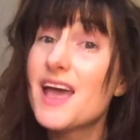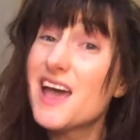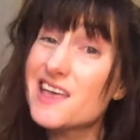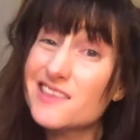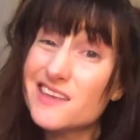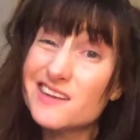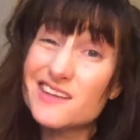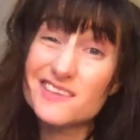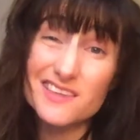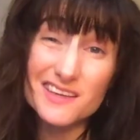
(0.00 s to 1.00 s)
And then
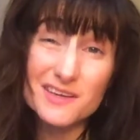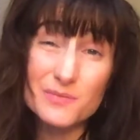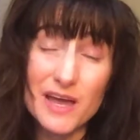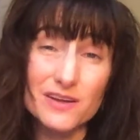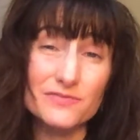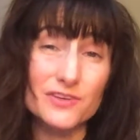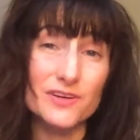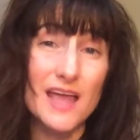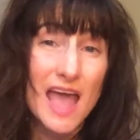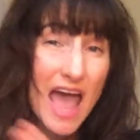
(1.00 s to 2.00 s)
think about if
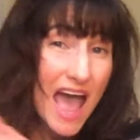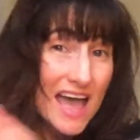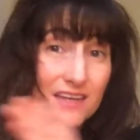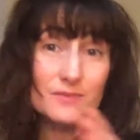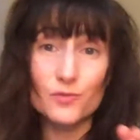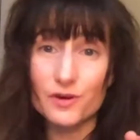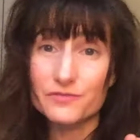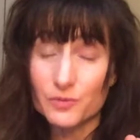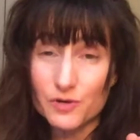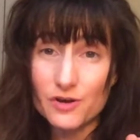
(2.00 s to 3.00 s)
you're adding more of
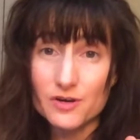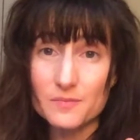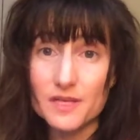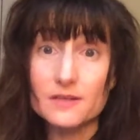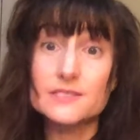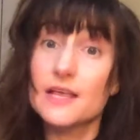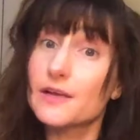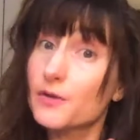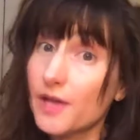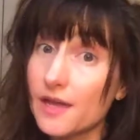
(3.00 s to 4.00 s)
your program in, it's like,
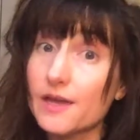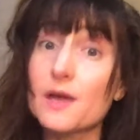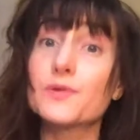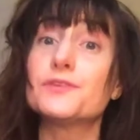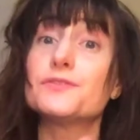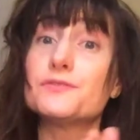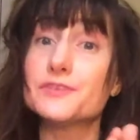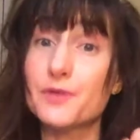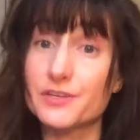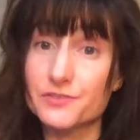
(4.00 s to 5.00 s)
okay, I'm going to do these
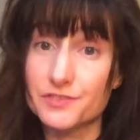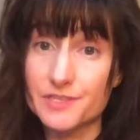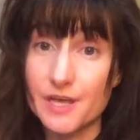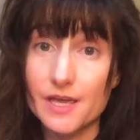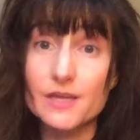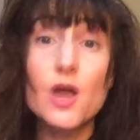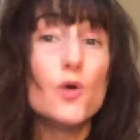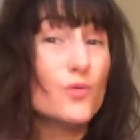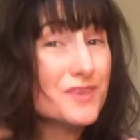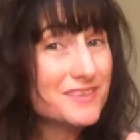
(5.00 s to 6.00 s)
postures today
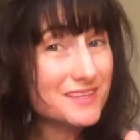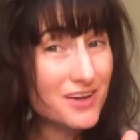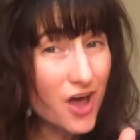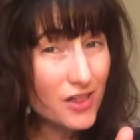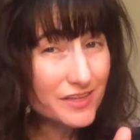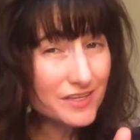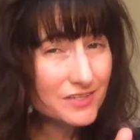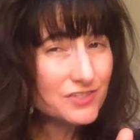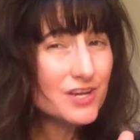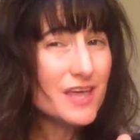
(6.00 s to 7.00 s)
with the
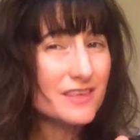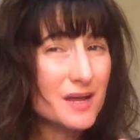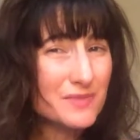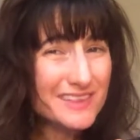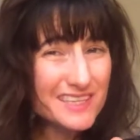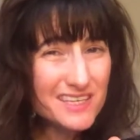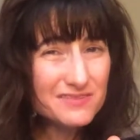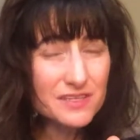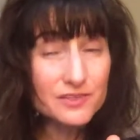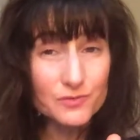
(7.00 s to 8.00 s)
knowledge that I'm
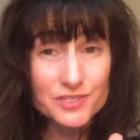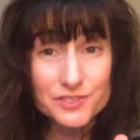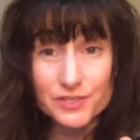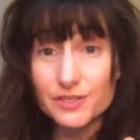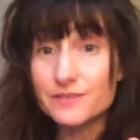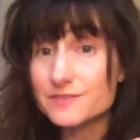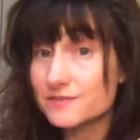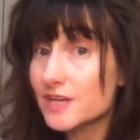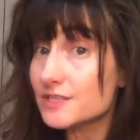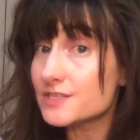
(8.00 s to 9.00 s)
leaving the reserves of
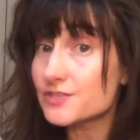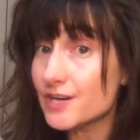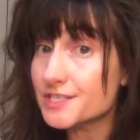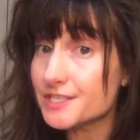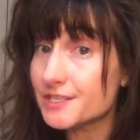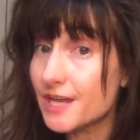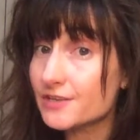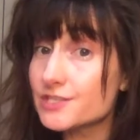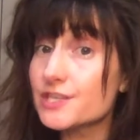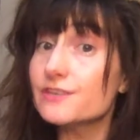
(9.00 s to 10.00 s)
concentration and
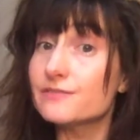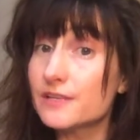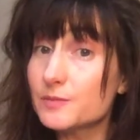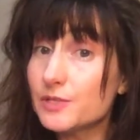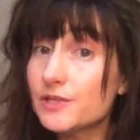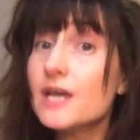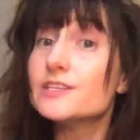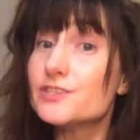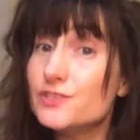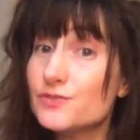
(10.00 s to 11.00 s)
energy available
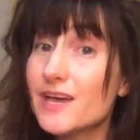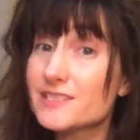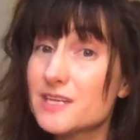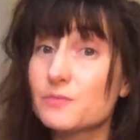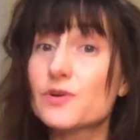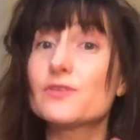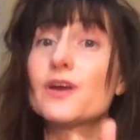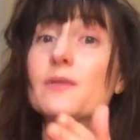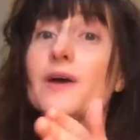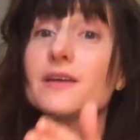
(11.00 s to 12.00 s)
to do that same
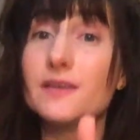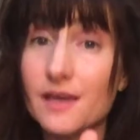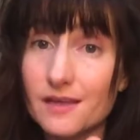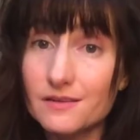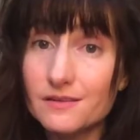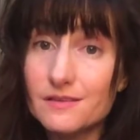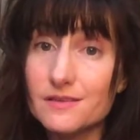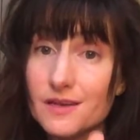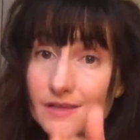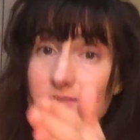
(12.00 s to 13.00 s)
program again
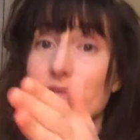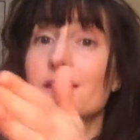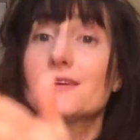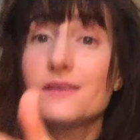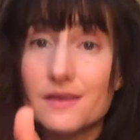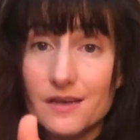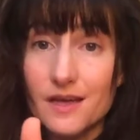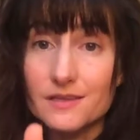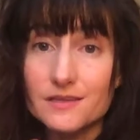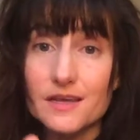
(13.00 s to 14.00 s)
the next day
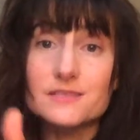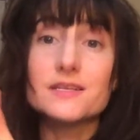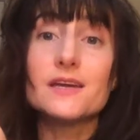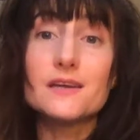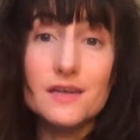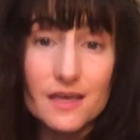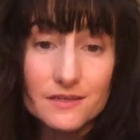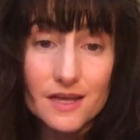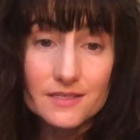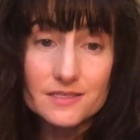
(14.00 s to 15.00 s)
and the next day and the
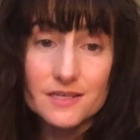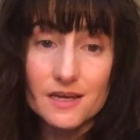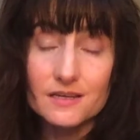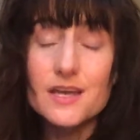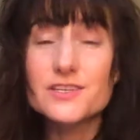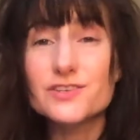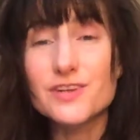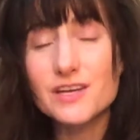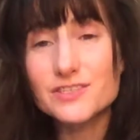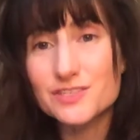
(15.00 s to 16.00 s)
next day. So
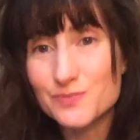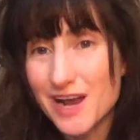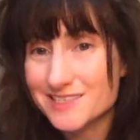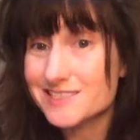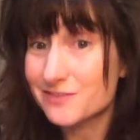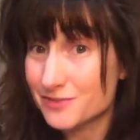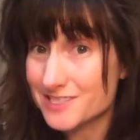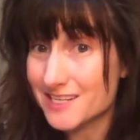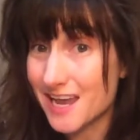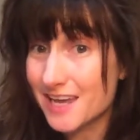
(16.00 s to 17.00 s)
you're not just practicing for
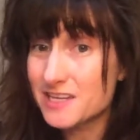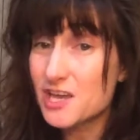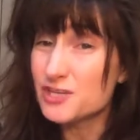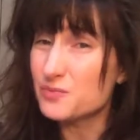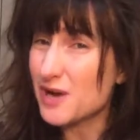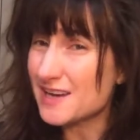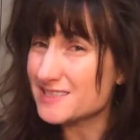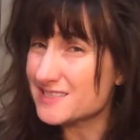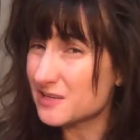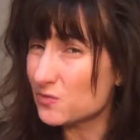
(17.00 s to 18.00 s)
today, you're
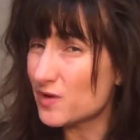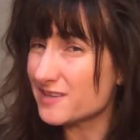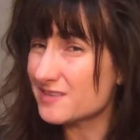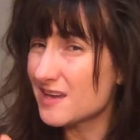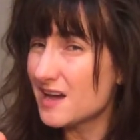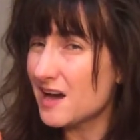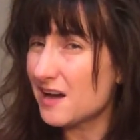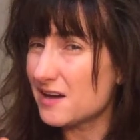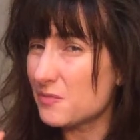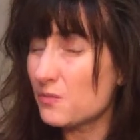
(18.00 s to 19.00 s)
practicing with
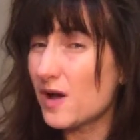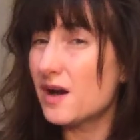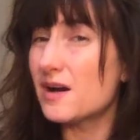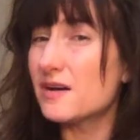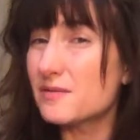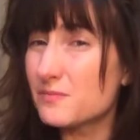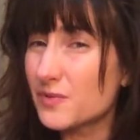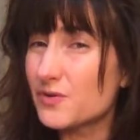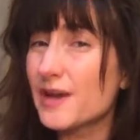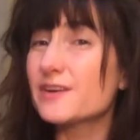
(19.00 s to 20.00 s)
a
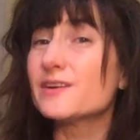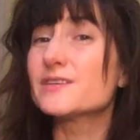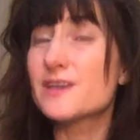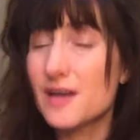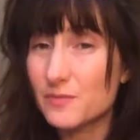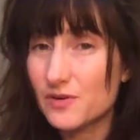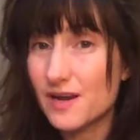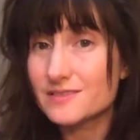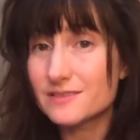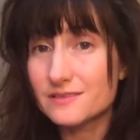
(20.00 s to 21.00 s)
greater time
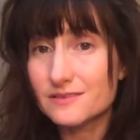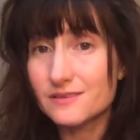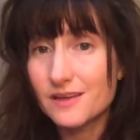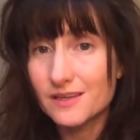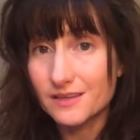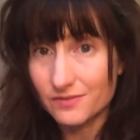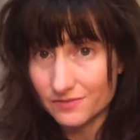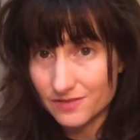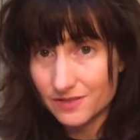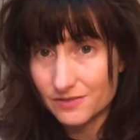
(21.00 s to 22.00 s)
horizon in
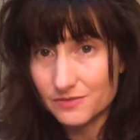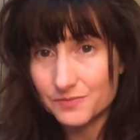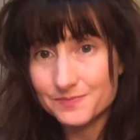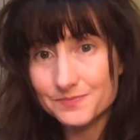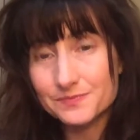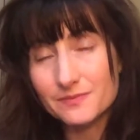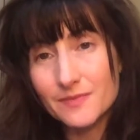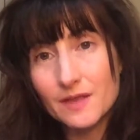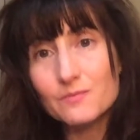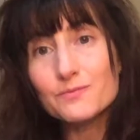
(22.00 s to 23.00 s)
view.
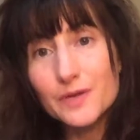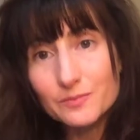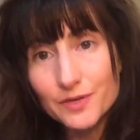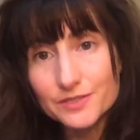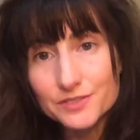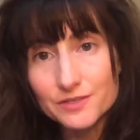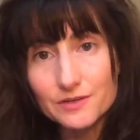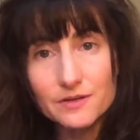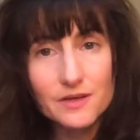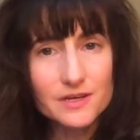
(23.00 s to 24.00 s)
Big
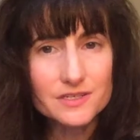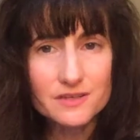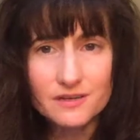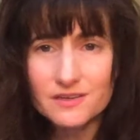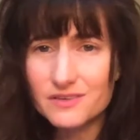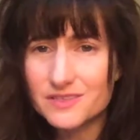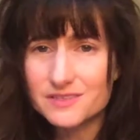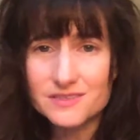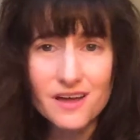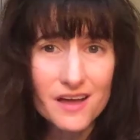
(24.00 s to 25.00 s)
picture, Ashtanga yoga is
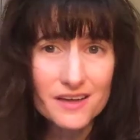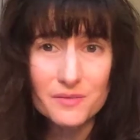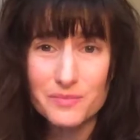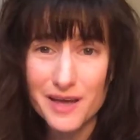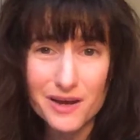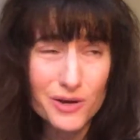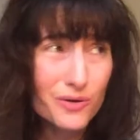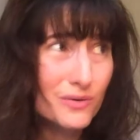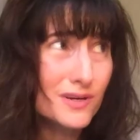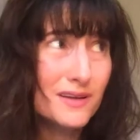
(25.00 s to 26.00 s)
not
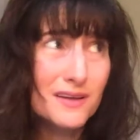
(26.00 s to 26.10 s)
about